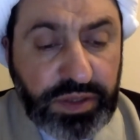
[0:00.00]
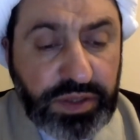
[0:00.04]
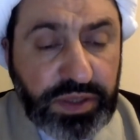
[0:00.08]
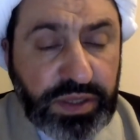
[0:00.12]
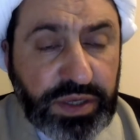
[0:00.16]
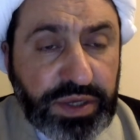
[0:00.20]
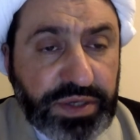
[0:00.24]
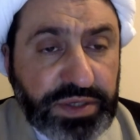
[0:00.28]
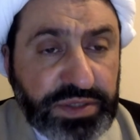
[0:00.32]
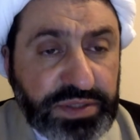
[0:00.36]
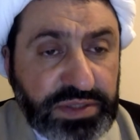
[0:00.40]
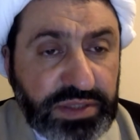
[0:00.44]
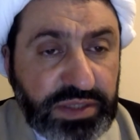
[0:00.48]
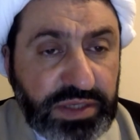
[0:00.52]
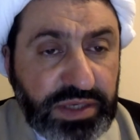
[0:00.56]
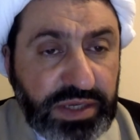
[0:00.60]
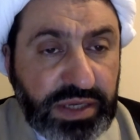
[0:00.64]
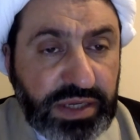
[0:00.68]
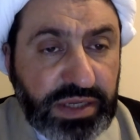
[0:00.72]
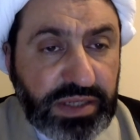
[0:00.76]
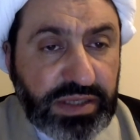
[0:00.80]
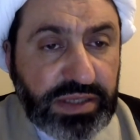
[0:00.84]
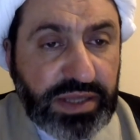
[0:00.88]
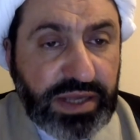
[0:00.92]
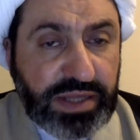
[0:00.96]
things
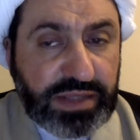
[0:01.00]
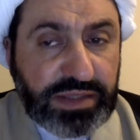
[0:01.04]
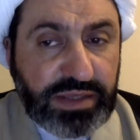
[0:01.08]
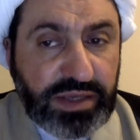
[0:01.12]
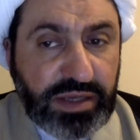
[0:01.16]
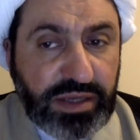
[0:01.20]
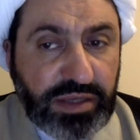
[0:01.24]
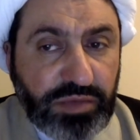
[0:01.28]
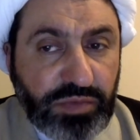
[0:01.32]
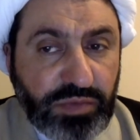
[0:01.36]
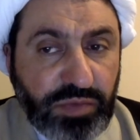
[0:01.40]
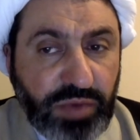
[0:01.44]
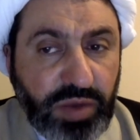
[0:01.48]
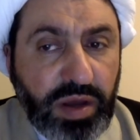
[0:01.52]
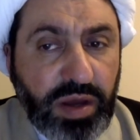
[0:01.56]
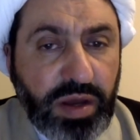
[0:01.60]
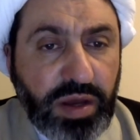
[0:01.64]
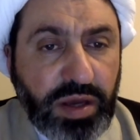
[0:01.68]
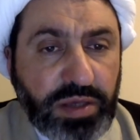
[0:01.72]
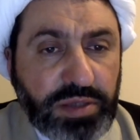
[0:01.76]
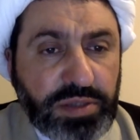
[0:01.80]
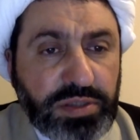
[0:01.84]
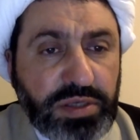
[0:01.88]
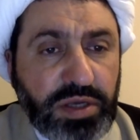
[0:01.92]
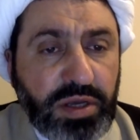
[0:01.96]
in that
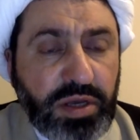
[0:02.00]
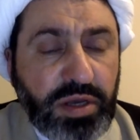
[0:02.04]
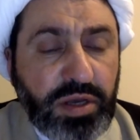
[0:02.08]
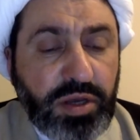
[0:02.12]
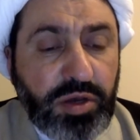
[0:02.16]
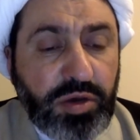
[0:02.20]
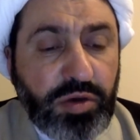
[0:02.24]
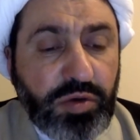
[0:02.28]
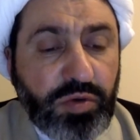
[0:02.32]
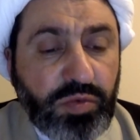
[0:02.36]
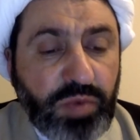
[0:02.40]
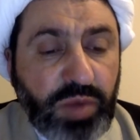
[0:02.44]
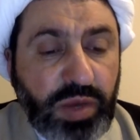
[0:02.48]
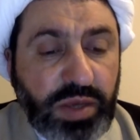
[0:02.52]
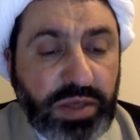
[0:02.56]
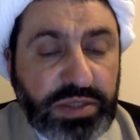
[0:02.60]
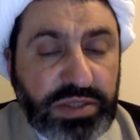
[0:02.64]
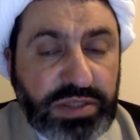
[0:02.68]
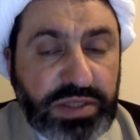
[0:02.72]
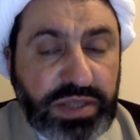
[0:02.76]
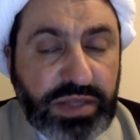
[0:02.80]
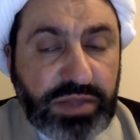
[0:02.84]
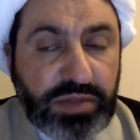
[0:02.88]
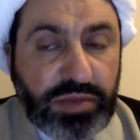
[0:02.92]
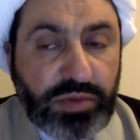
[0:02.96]
advice
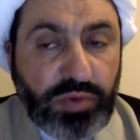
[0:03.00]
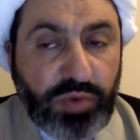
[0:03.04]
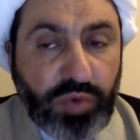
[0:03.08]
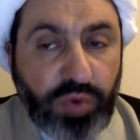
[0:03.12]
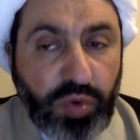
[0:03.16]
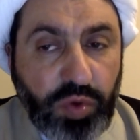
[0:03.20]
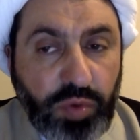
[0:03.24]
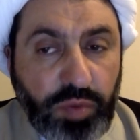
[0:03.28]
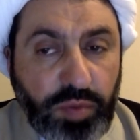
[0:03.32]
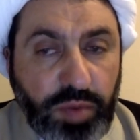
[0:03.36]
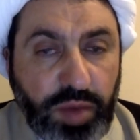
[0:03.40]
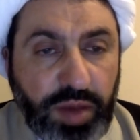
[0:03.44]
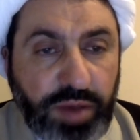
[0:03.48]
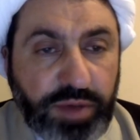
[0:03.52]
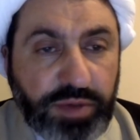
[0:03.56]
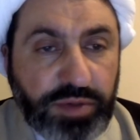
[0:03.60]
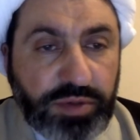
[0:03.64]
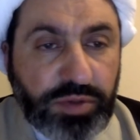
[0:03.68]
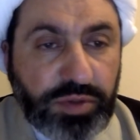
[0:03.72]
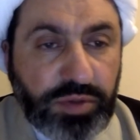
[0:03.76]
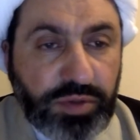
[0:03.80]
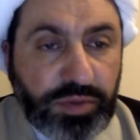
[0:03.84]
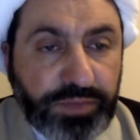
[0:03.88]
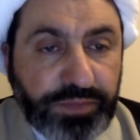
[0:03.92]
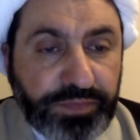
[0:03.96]
was that Luqman
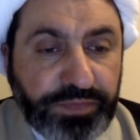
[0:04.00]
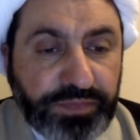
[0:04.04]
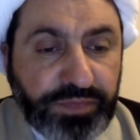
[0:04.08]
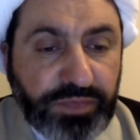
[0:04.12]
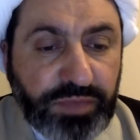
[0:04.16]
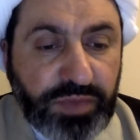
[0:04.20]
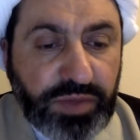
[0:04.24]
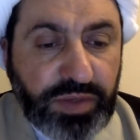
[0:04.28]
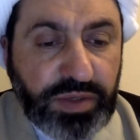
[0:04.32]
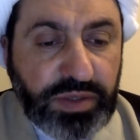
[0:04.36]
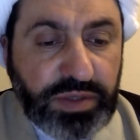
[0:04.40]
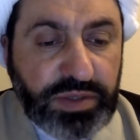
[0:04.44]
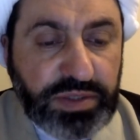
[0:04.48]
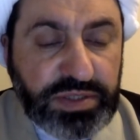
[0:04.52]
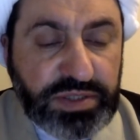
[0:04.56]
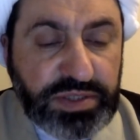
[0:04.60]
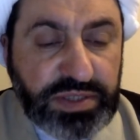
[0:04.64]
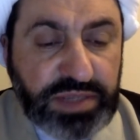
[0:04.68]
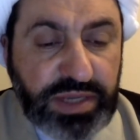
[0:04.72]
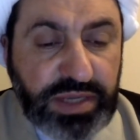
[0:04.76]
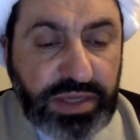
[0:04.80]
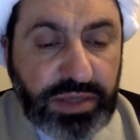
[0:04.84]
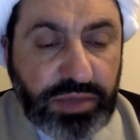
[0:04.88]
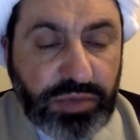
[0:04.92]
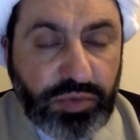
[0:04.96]

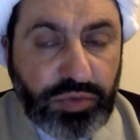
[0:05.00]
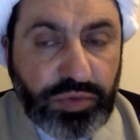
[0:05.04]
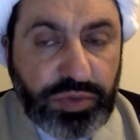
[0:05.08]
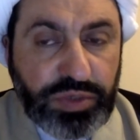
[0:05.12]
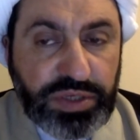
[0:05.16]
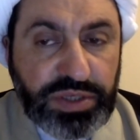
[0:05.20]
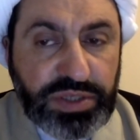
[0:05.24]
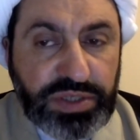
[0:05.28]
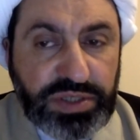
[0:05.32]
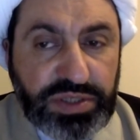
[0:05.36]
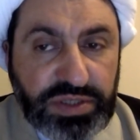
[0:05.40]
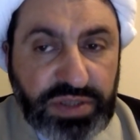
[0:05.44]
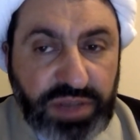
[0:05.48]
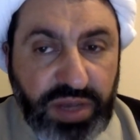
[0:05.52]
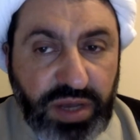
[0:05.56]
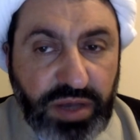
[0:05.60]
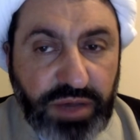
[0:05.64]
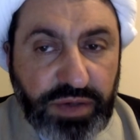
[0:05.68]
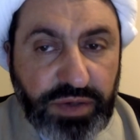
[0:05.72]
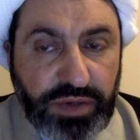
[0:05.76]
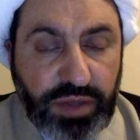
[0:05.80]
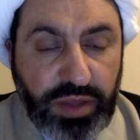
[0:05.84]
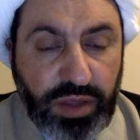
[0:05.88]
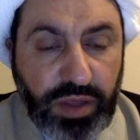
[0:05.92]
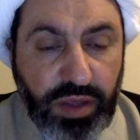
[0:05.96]
said to his
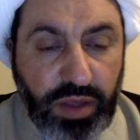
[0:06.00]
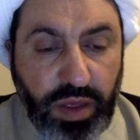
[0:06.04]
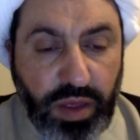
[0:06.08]
son,